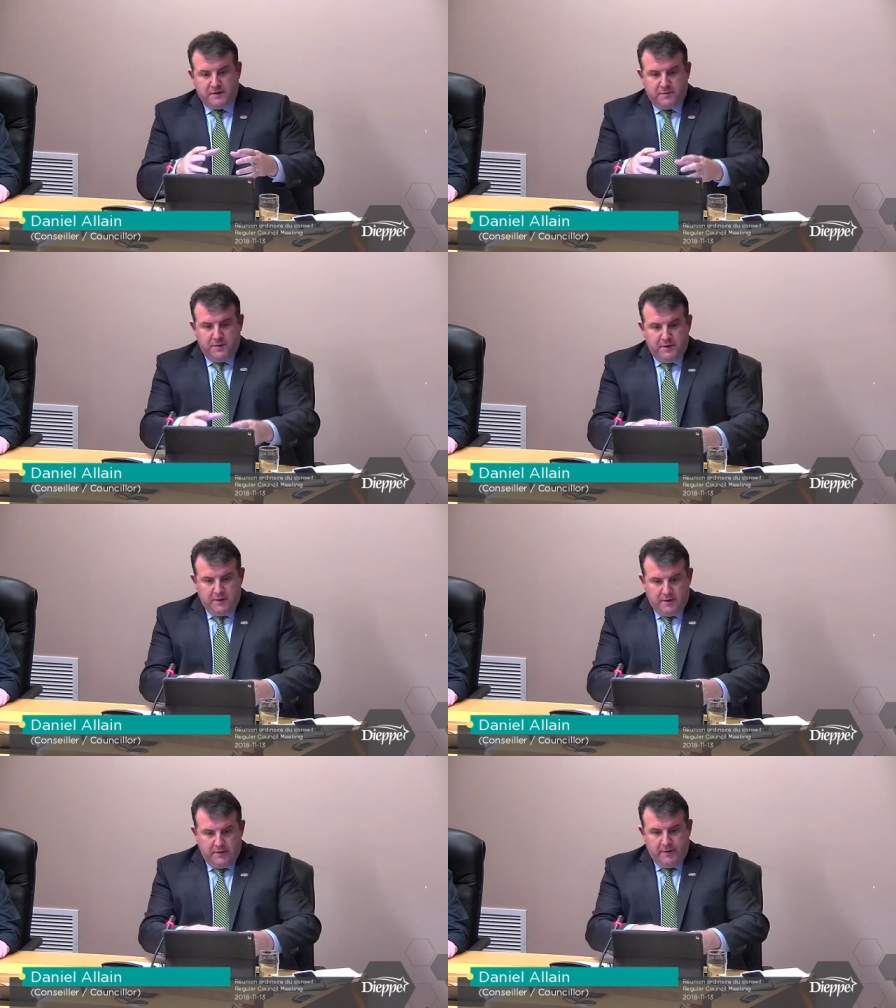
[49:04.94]
they
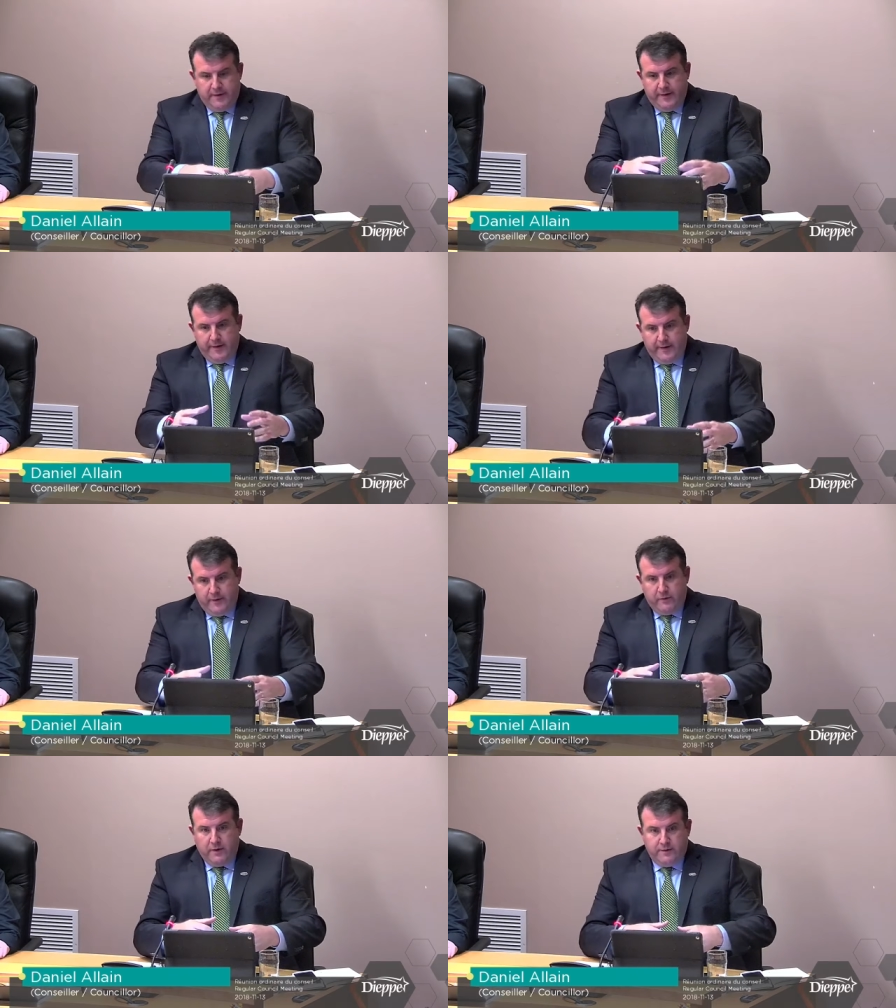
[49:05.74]
had a
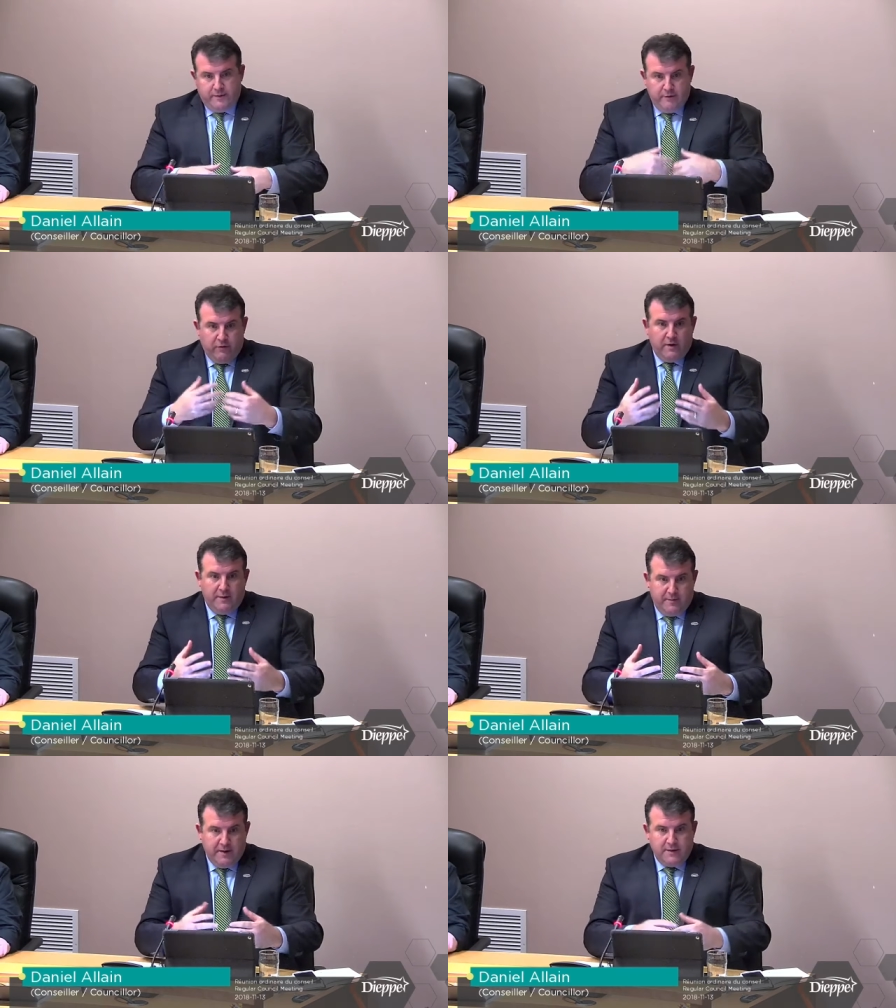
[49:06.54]
certain amount
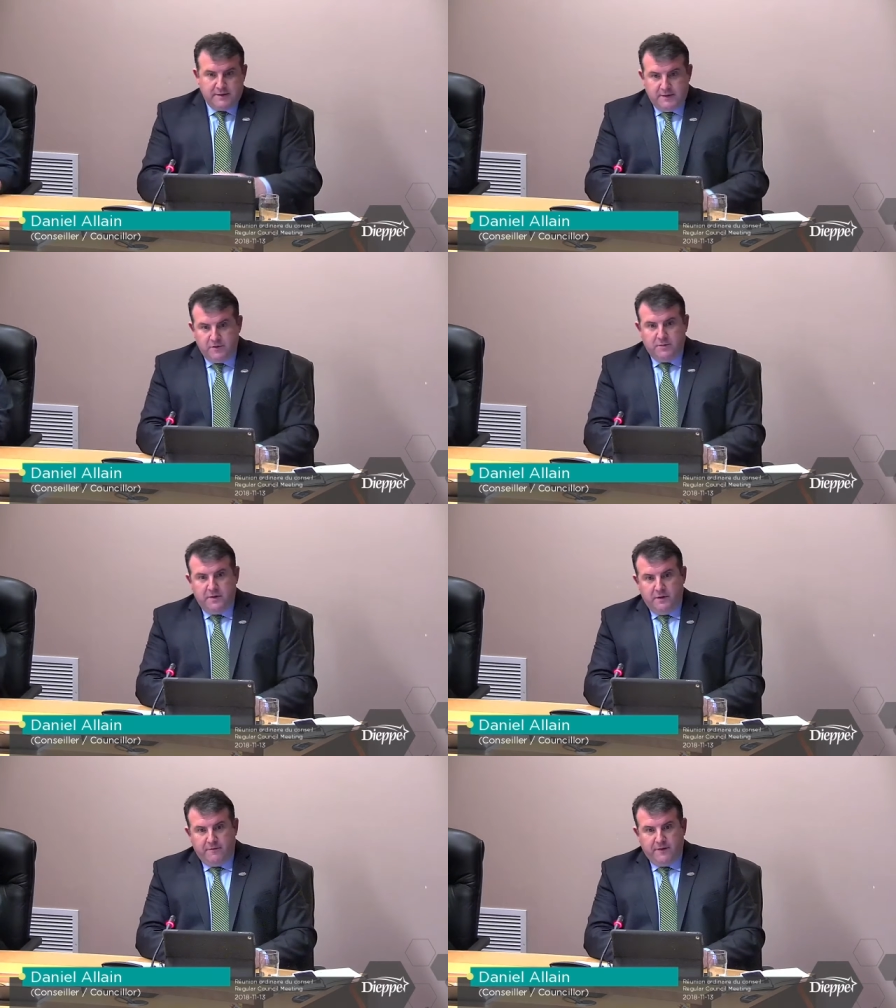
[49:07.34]
of
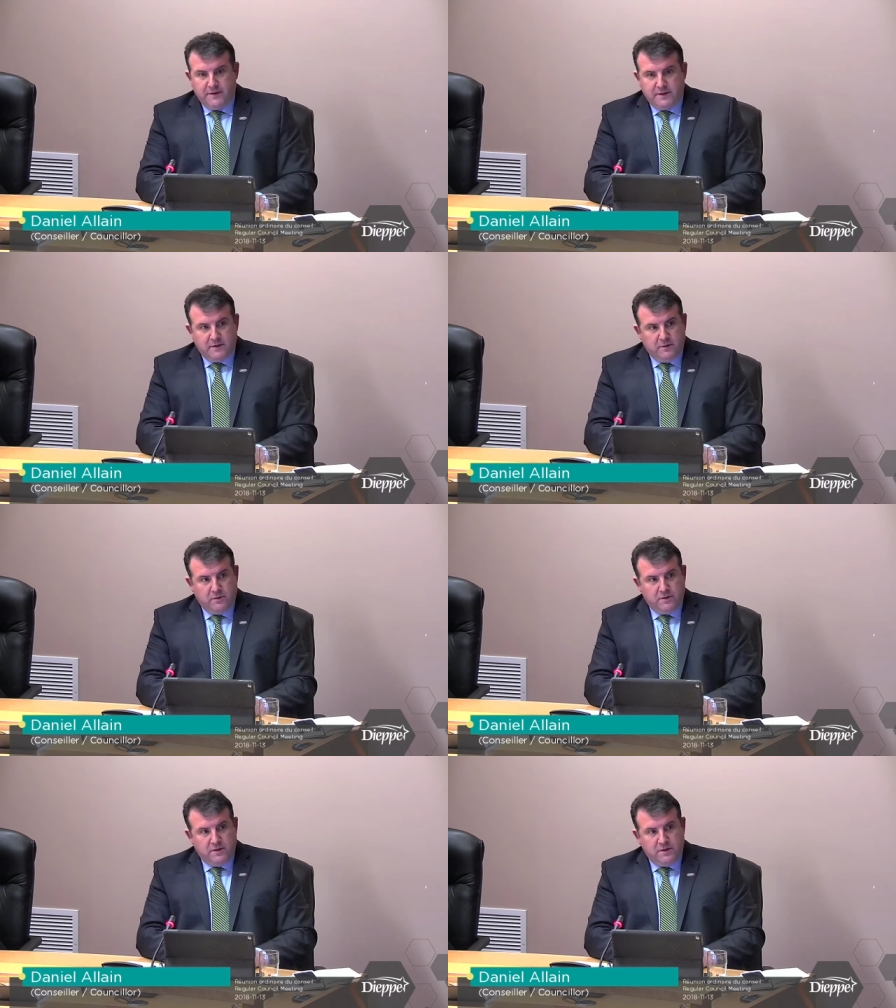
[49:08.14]
warning, or
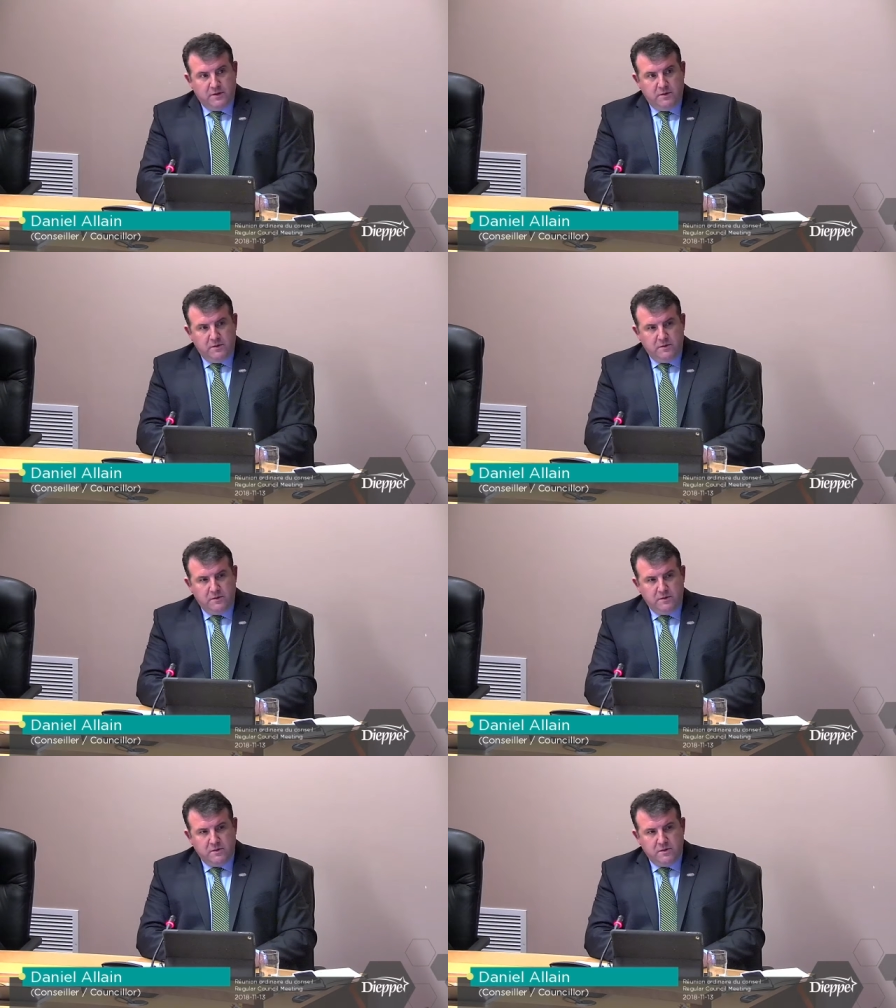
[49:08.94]
maybe
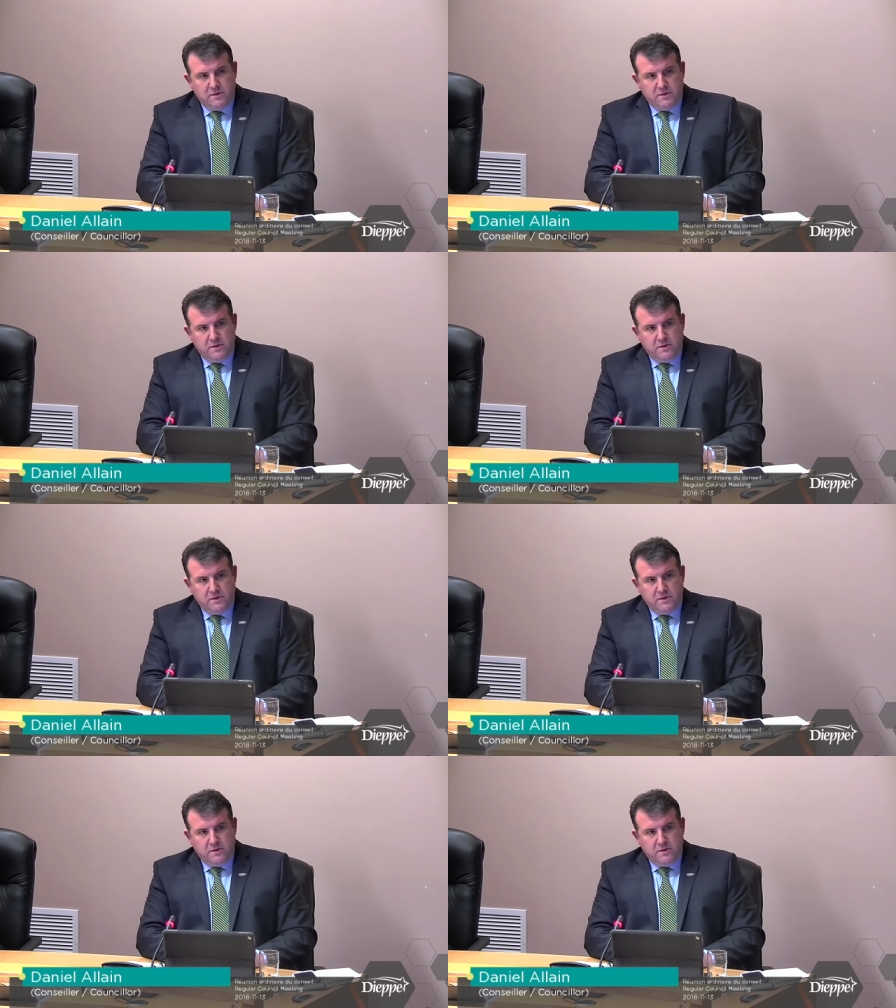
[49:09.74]
he